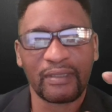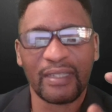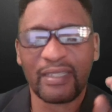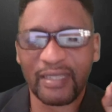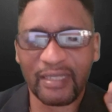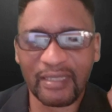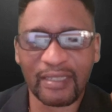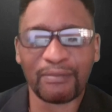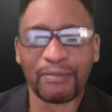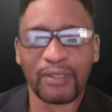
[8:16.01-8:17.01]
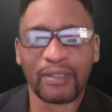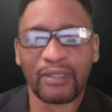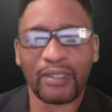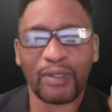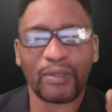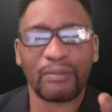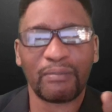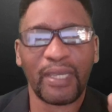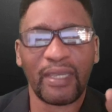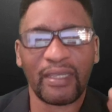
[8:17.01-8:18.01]
can significantly
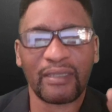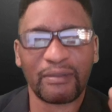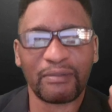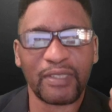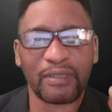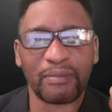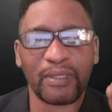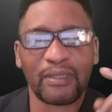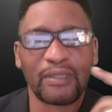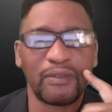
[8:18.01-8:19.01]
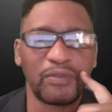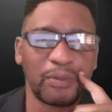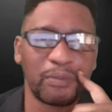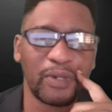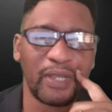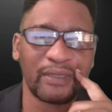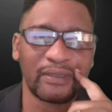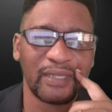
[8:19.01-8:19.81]
undermine the visibility of your brand,